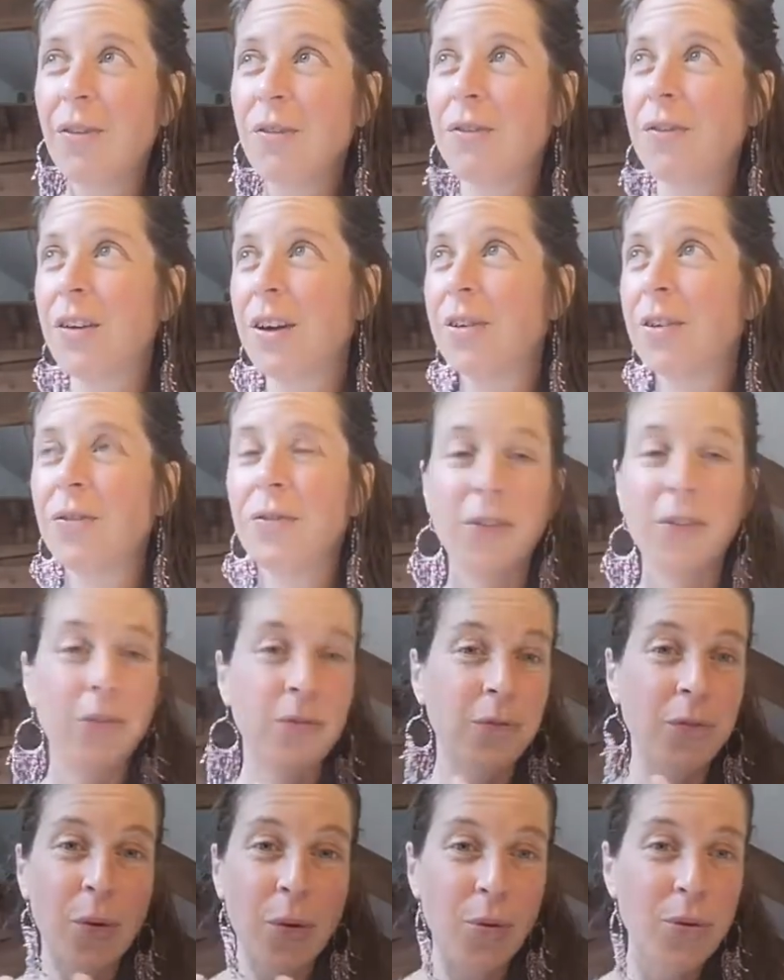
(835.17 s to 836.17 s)
f-
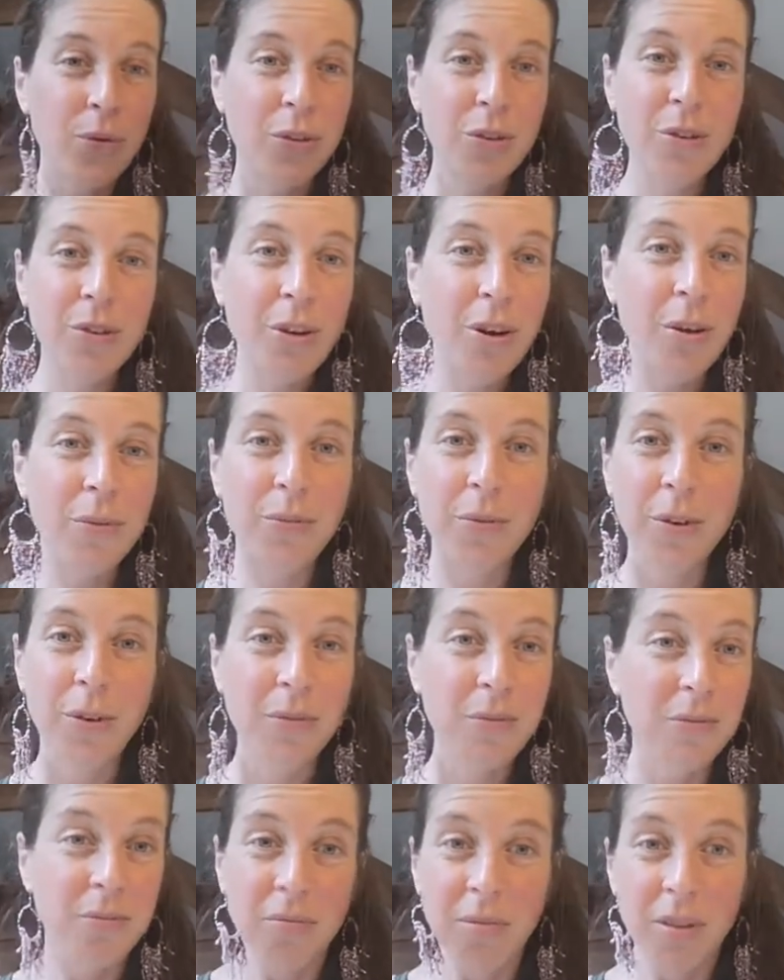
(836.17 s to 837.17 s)
falls in love
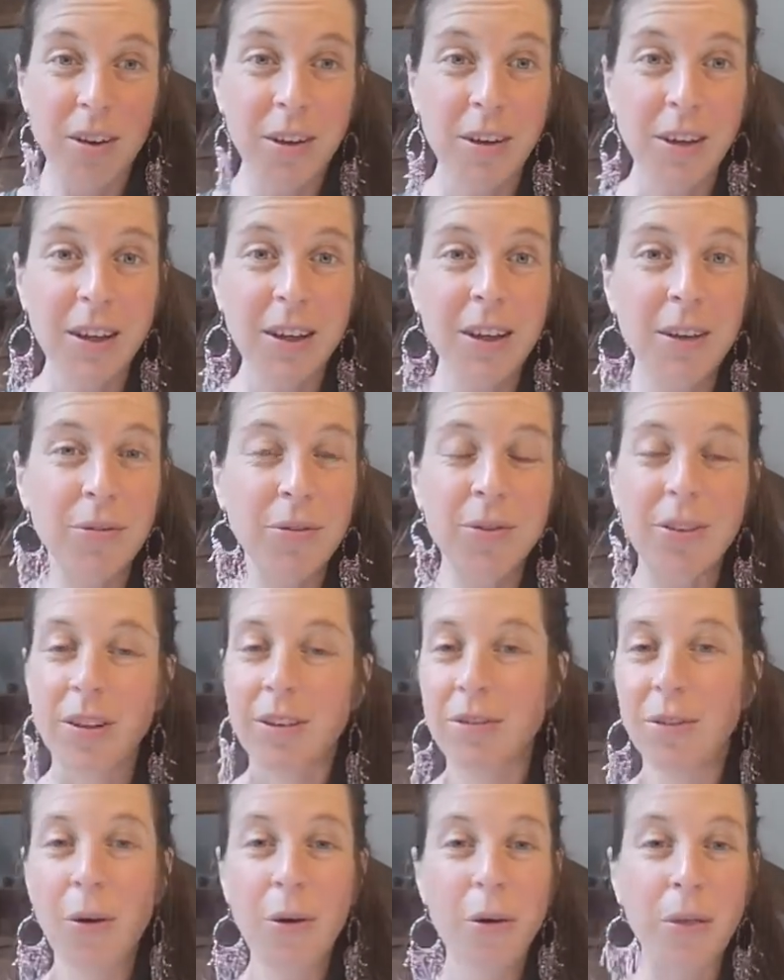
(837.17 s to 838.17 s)
with leaves
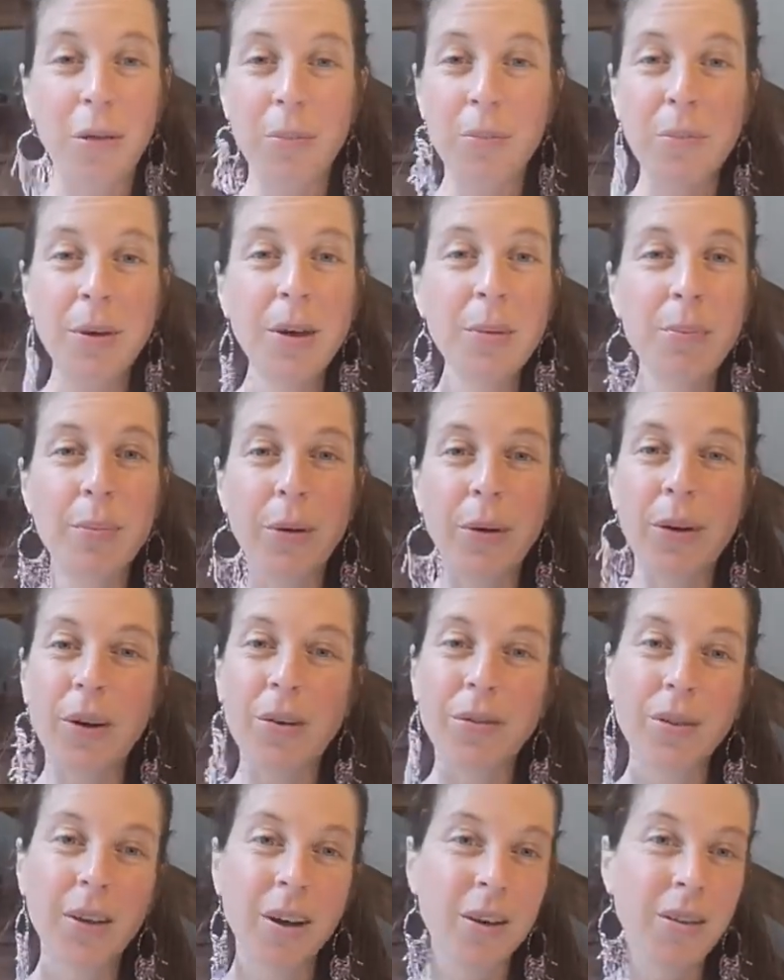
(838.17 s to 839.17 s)
and other people
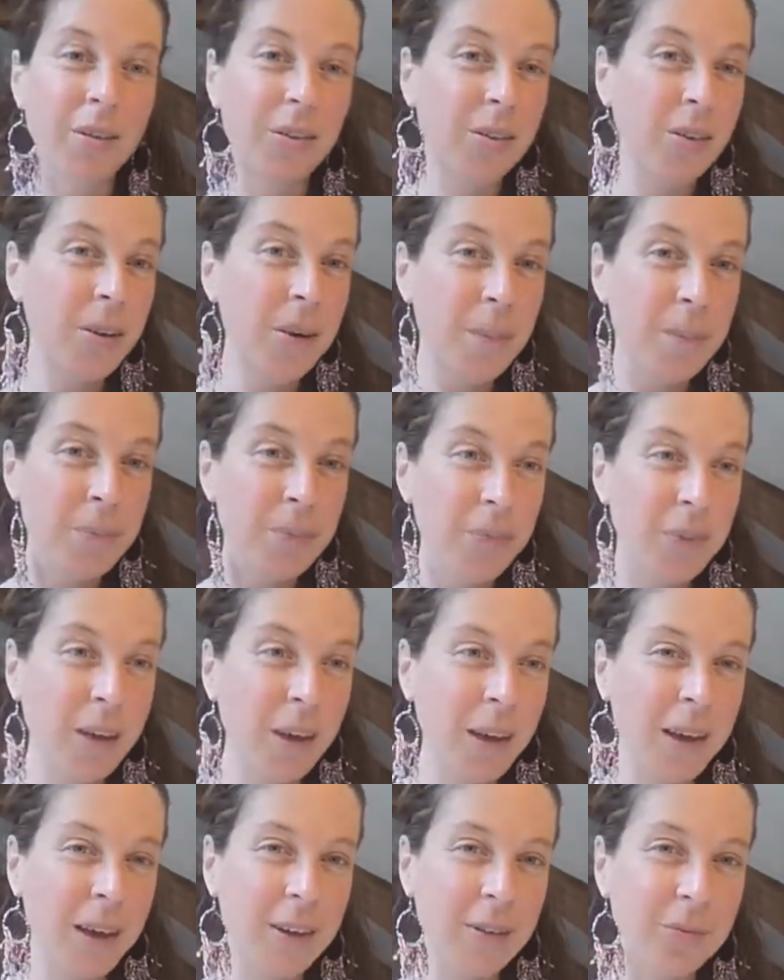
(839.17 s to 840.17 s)
and, and
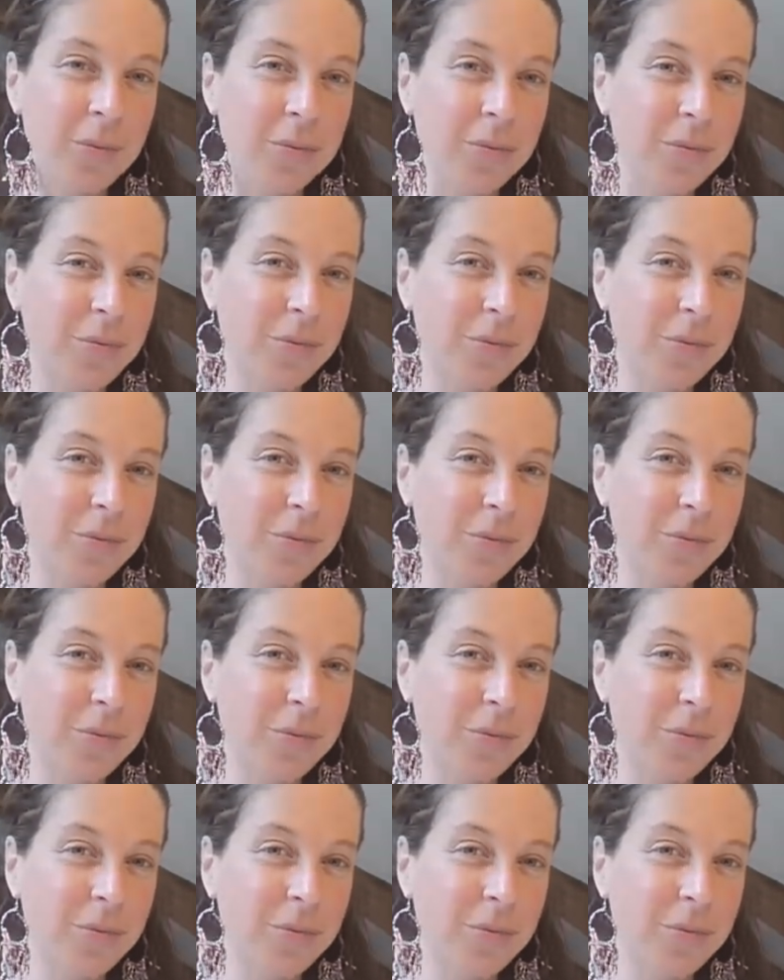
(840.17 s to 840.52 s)
um,